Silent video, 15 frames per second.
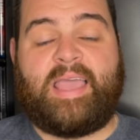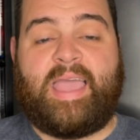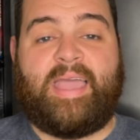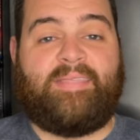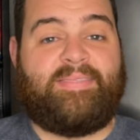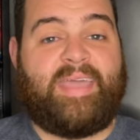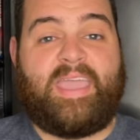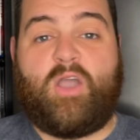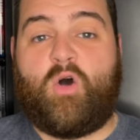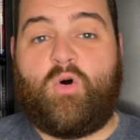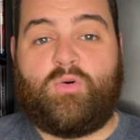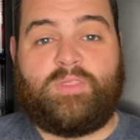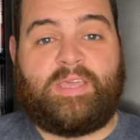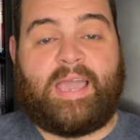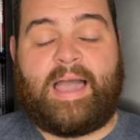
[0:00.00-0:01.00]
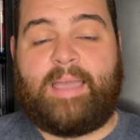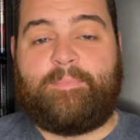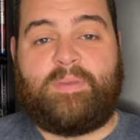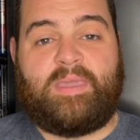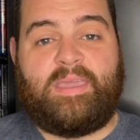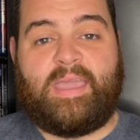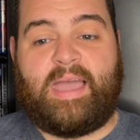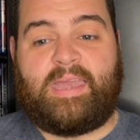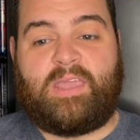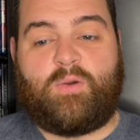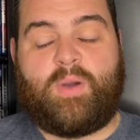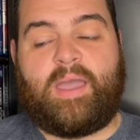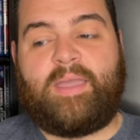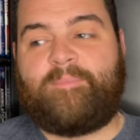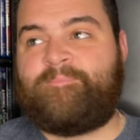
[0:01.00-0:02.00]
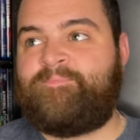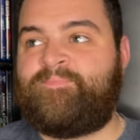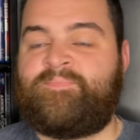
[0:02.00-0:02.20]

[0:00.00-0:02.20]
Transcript: and they own the IP anyway,